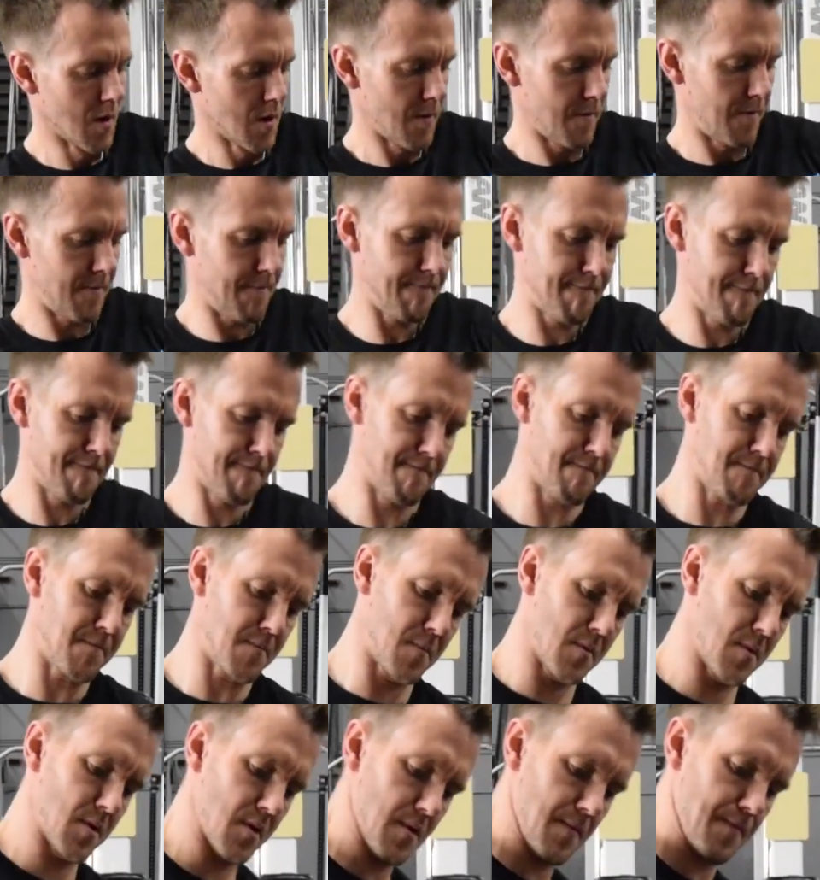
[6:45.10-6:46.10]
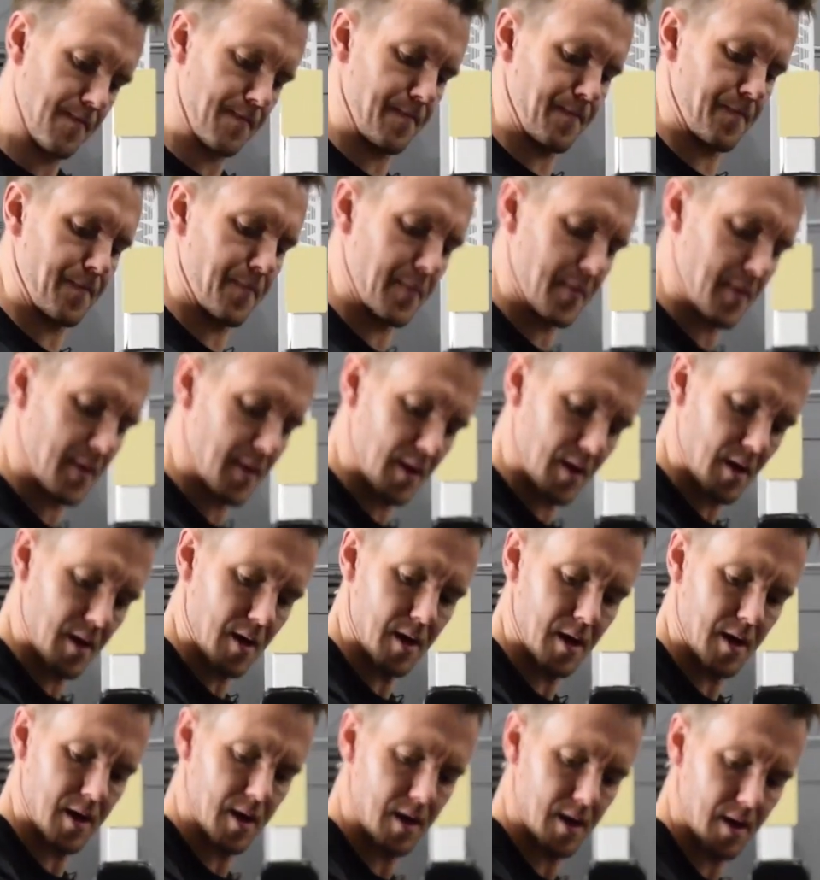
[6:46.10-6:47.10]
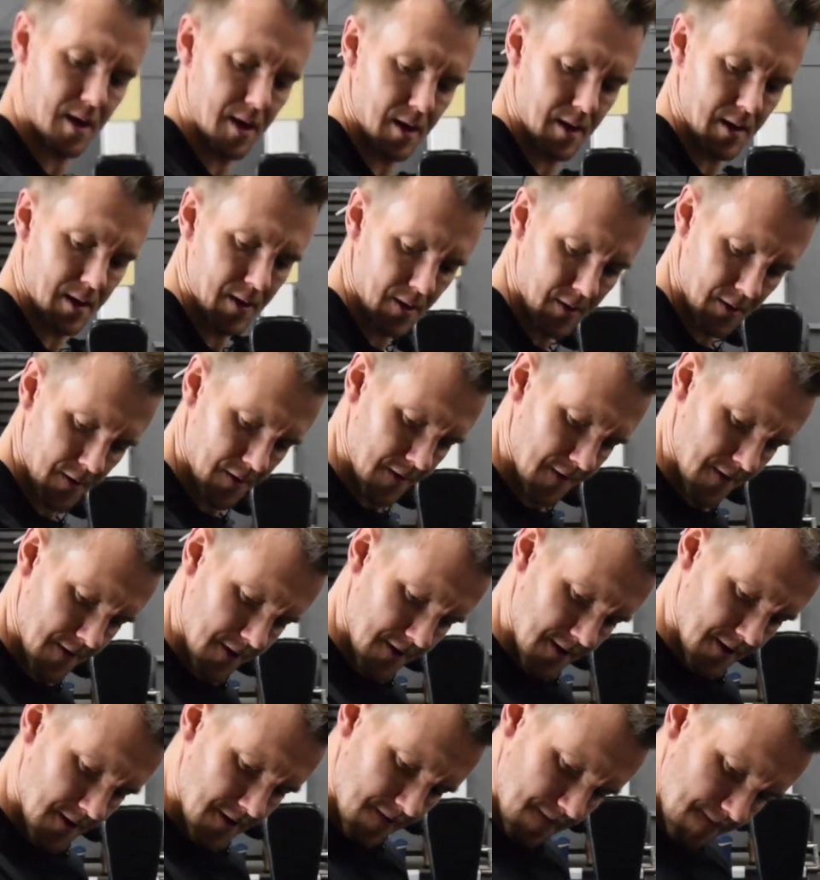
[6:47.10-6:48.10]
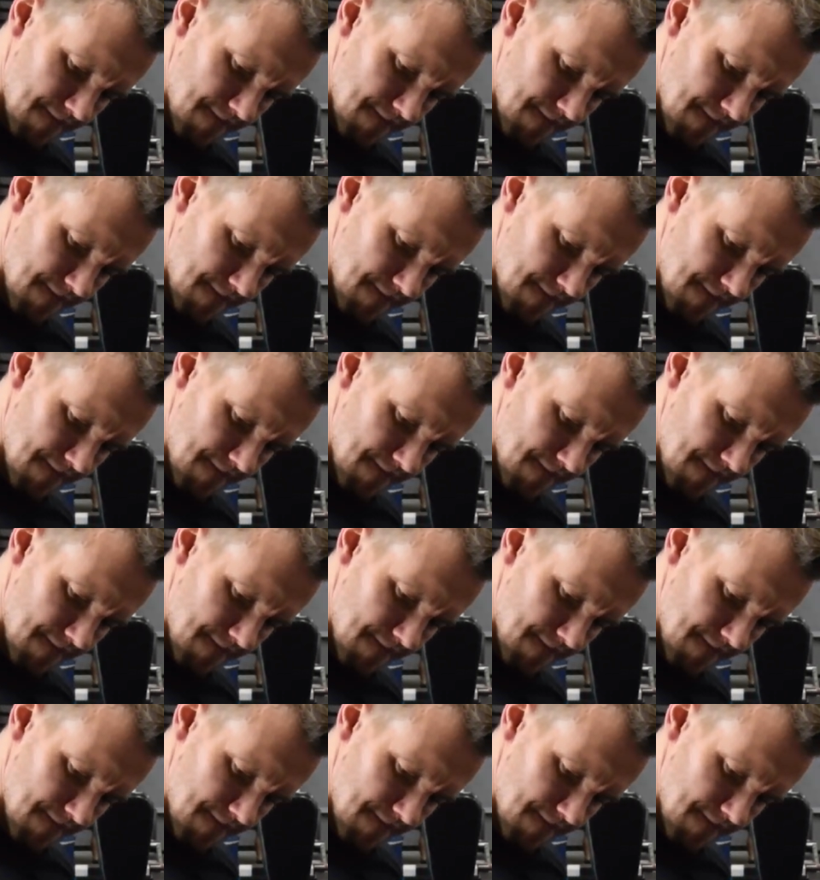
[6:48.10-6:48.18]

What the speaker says: a preacher bench, resting my forearm with a